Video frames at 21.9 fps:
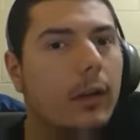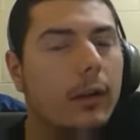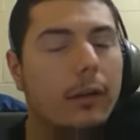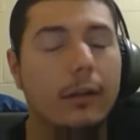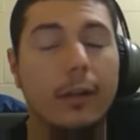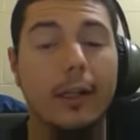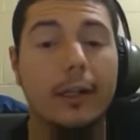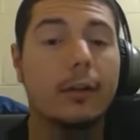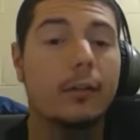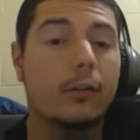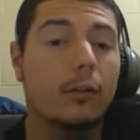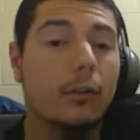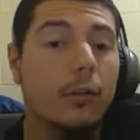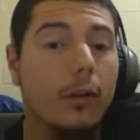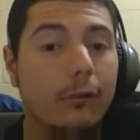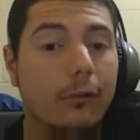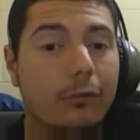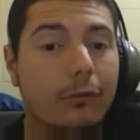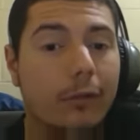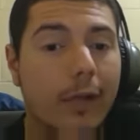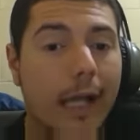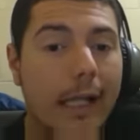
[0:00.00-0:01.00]
are looking
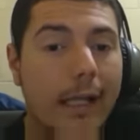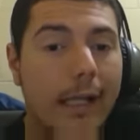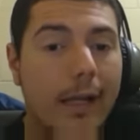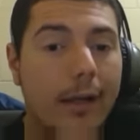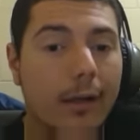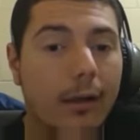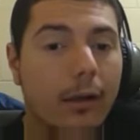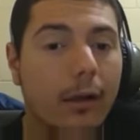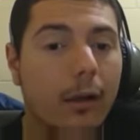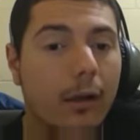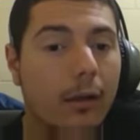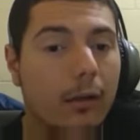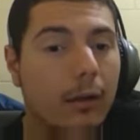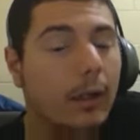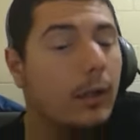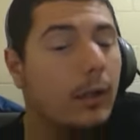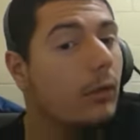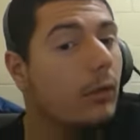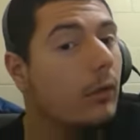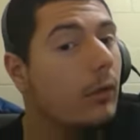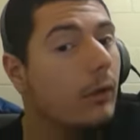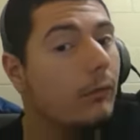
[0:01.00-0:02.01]
for that net.
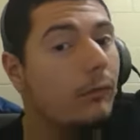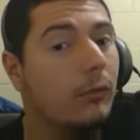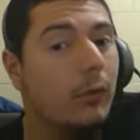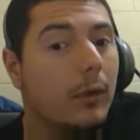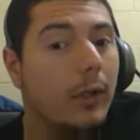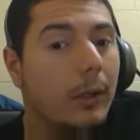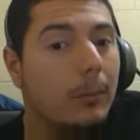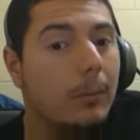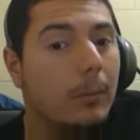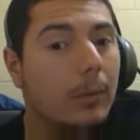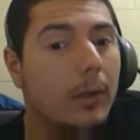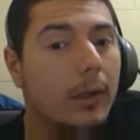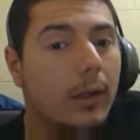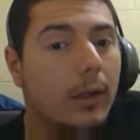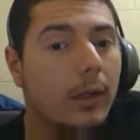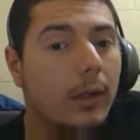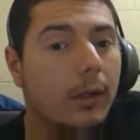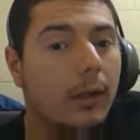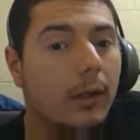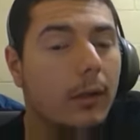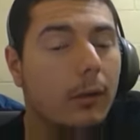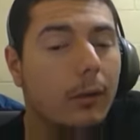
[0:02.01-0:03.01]
Lakers are looking for another point
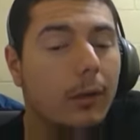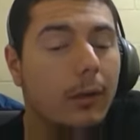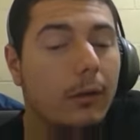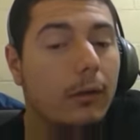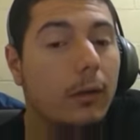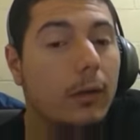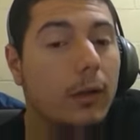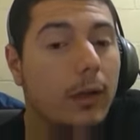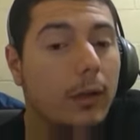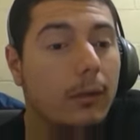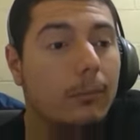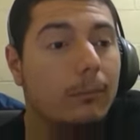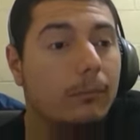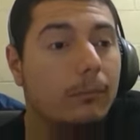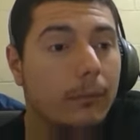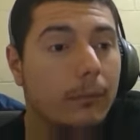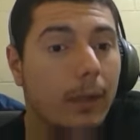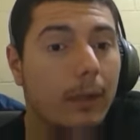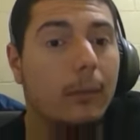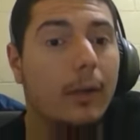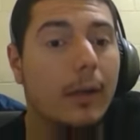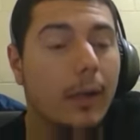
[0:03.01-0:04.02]
guard. You know, they're looking.
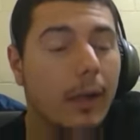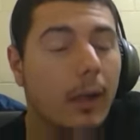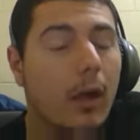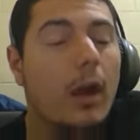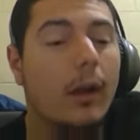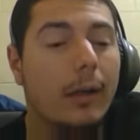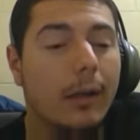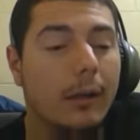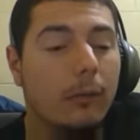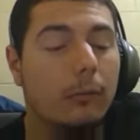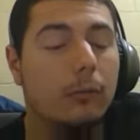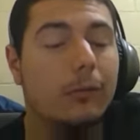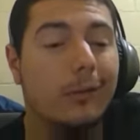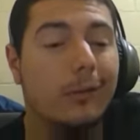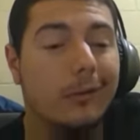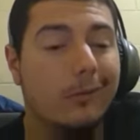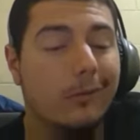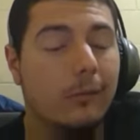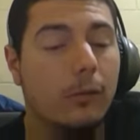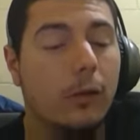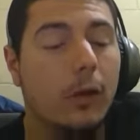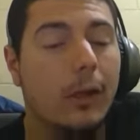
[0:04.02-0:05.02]
They really are. They're
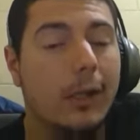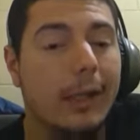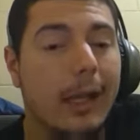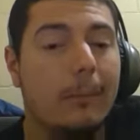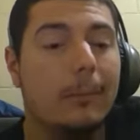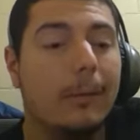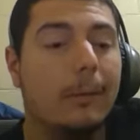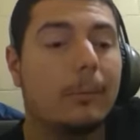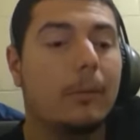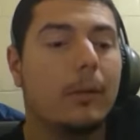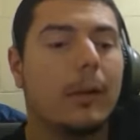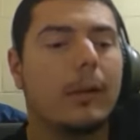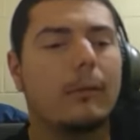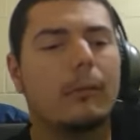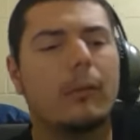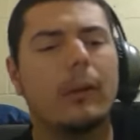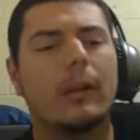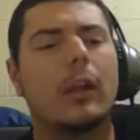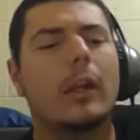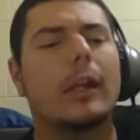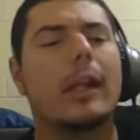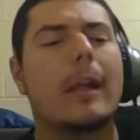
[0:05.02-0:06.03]
looking at people. They've
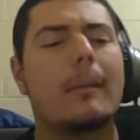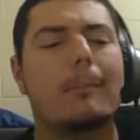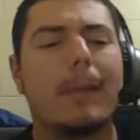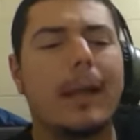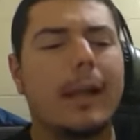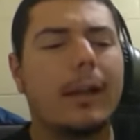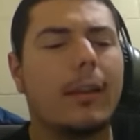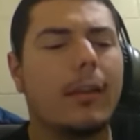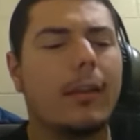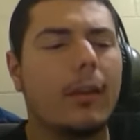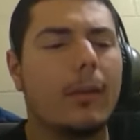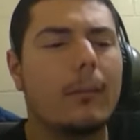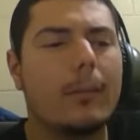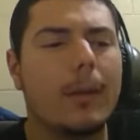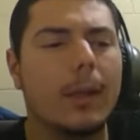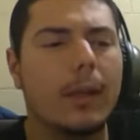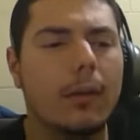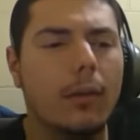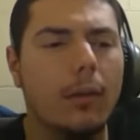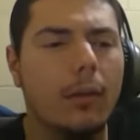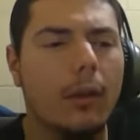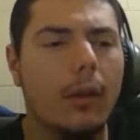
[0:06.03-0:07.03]
been looking at Ben
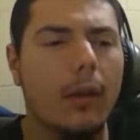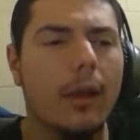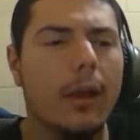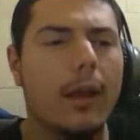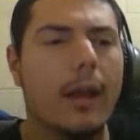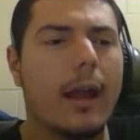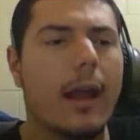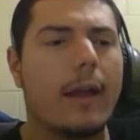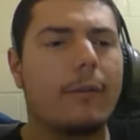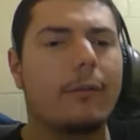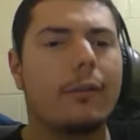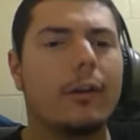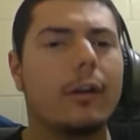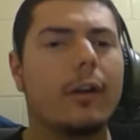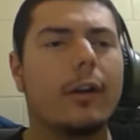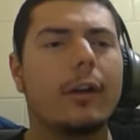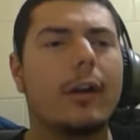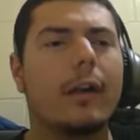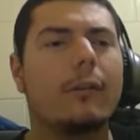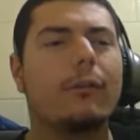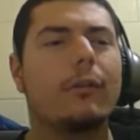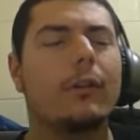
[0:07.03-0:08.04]
Simmons. I've
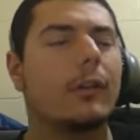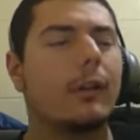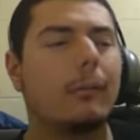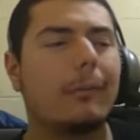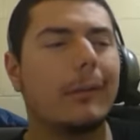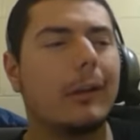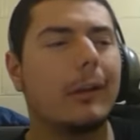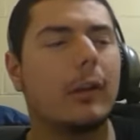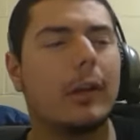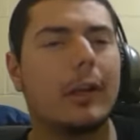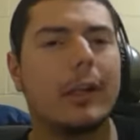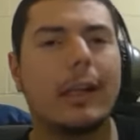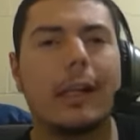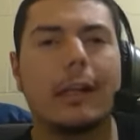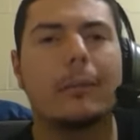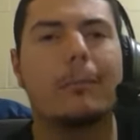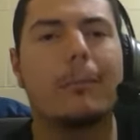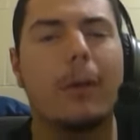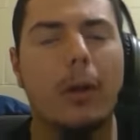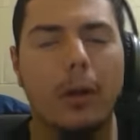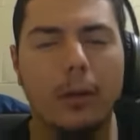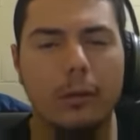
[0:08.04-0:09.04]
heard they've been looking at
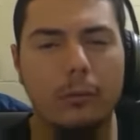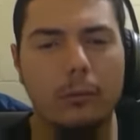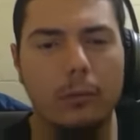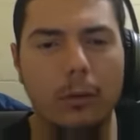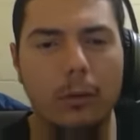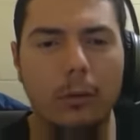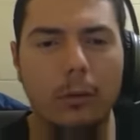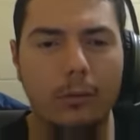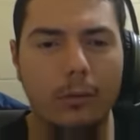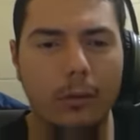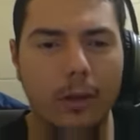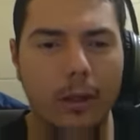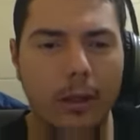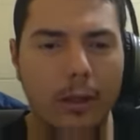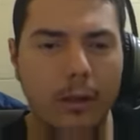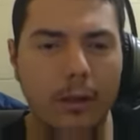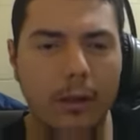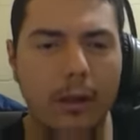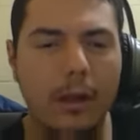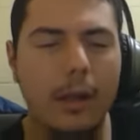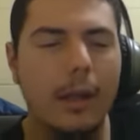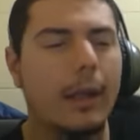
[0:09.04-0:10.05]
DeMar DeRozan and
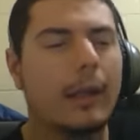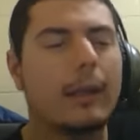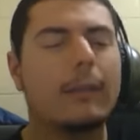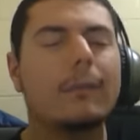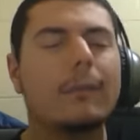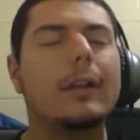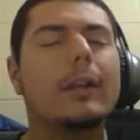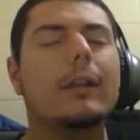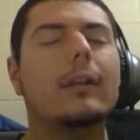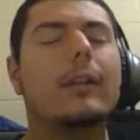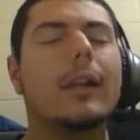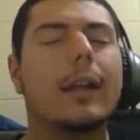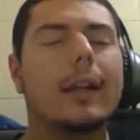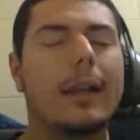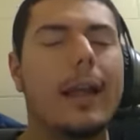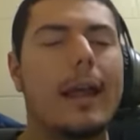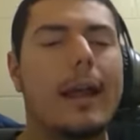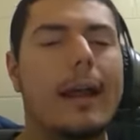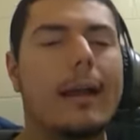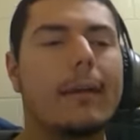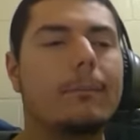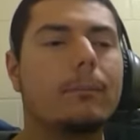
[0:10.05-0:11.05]
everything like
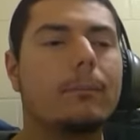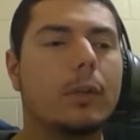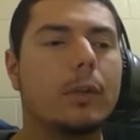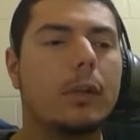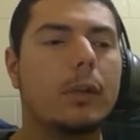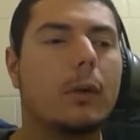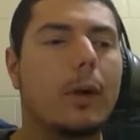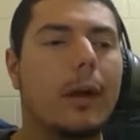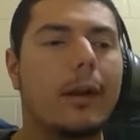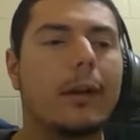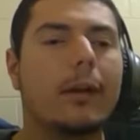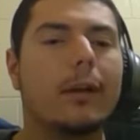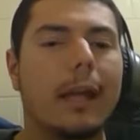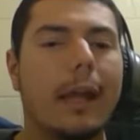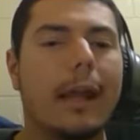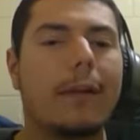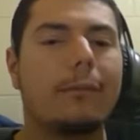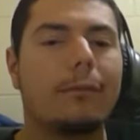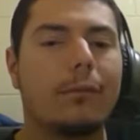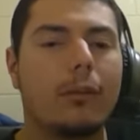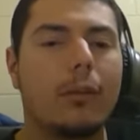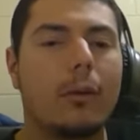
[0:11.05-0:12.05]
that. You know, I heard they
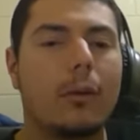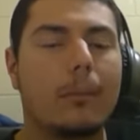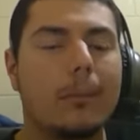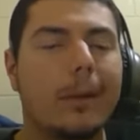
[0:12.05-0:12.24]
have some